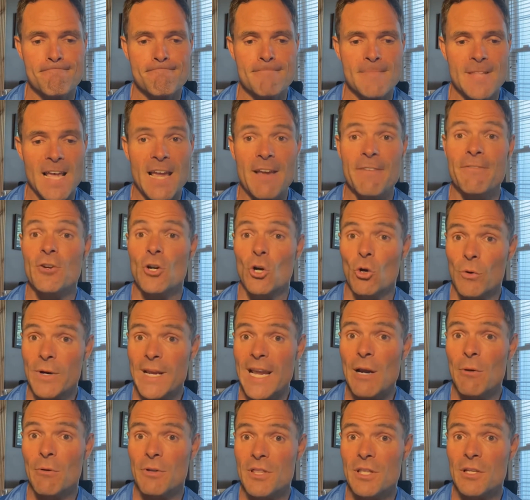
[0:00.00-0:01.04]
if you're okay
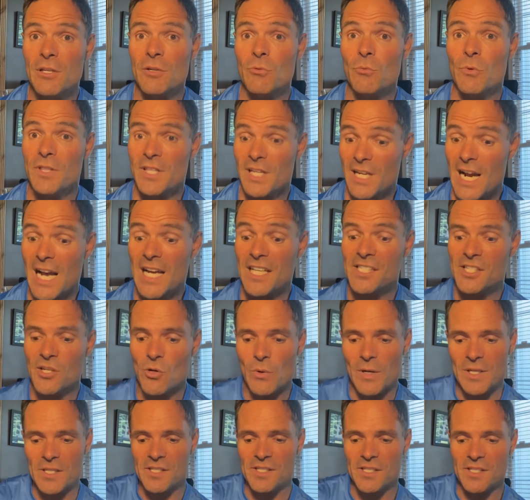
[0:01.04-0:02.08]
with the
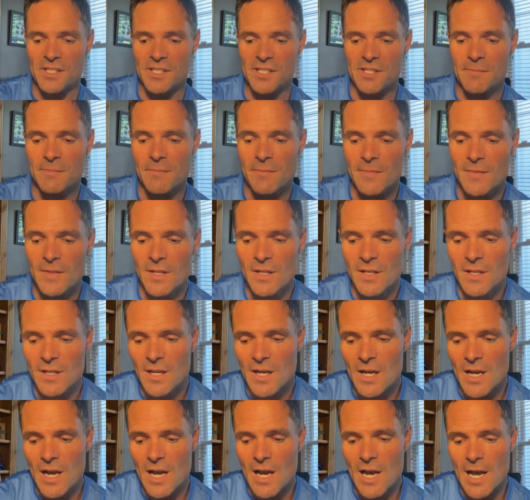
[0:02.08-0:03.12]
consequences.
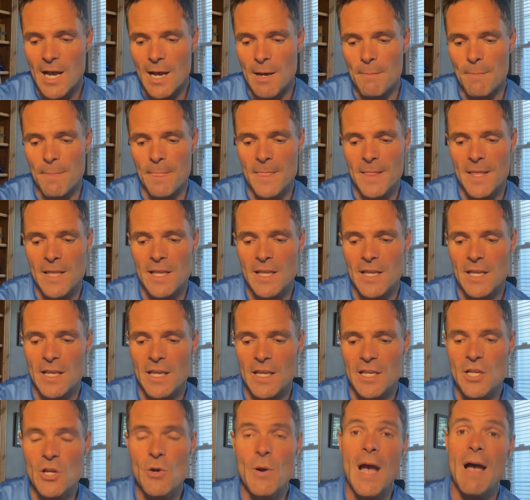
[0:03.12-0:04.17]

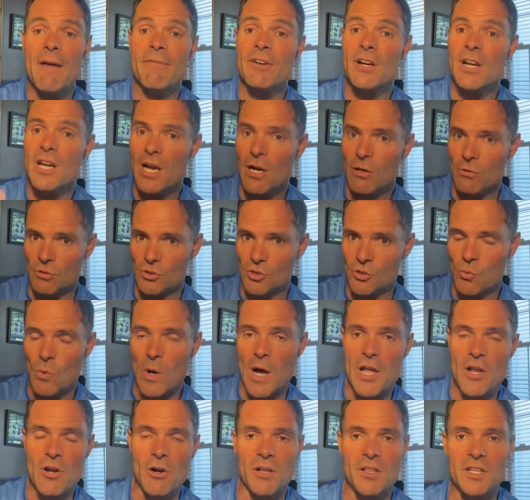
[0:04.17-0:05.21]
You have a coach while
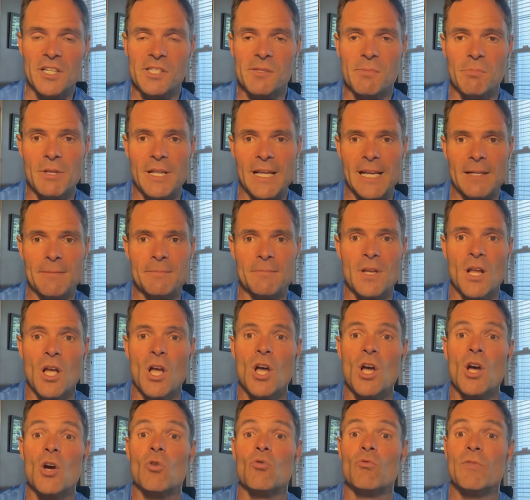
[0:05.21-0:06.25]
you're on this plan.
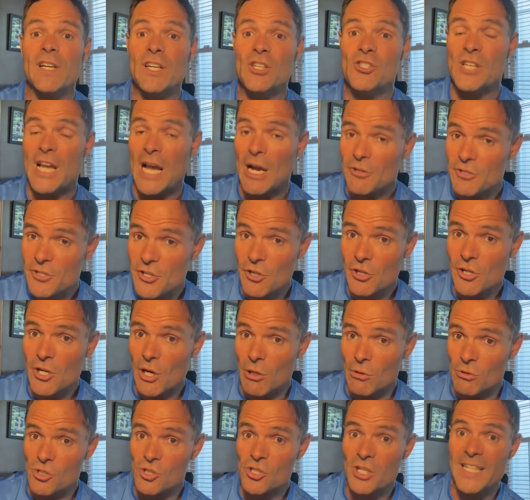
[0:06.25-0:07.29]
Reach out to your
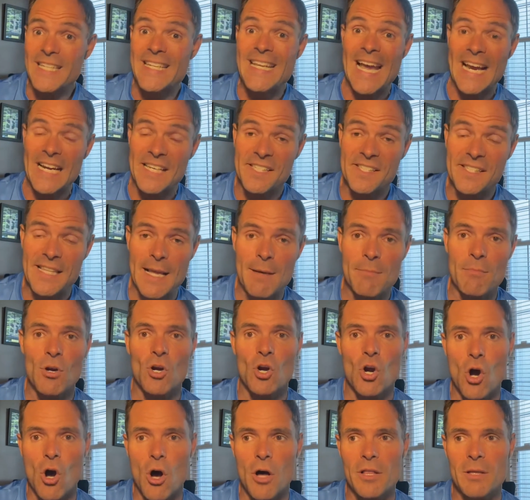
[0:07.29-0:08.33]
coach. Text them,
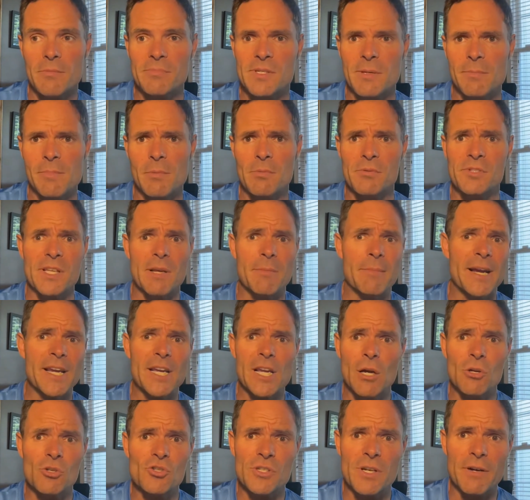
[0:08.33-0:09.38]
call them. Some people say, my
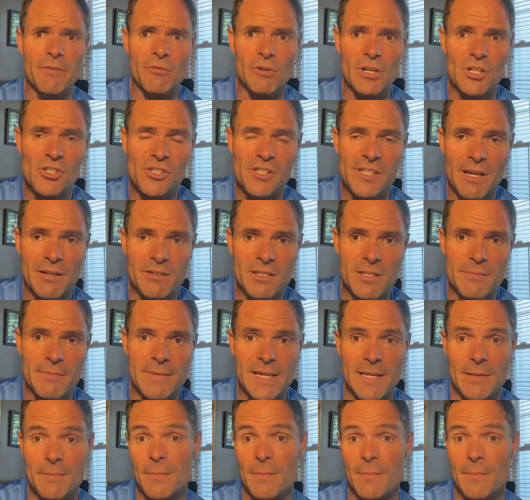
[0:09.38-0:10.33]
coach never reaches out to me.